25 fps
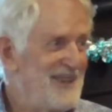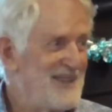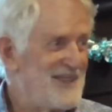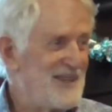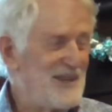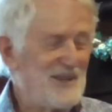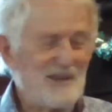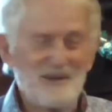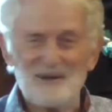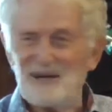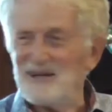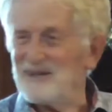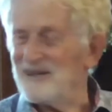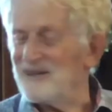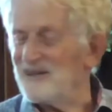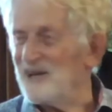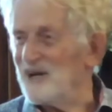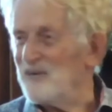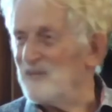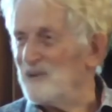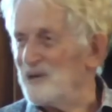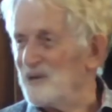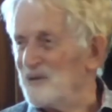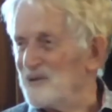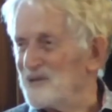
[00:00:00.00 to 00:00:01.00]
So
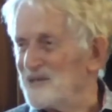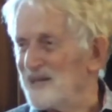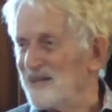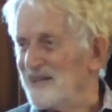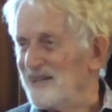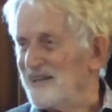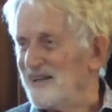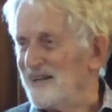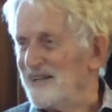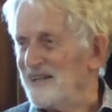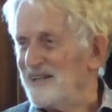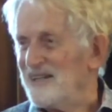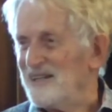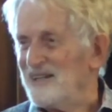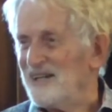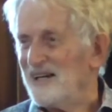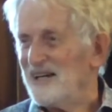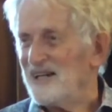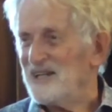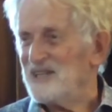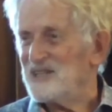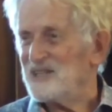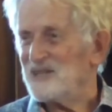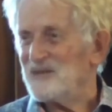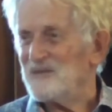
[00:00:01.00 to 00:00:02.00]
nobody was under any
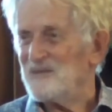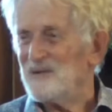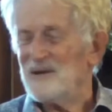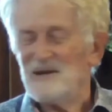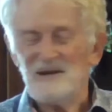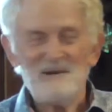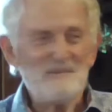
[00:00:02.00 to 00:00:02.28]
danger,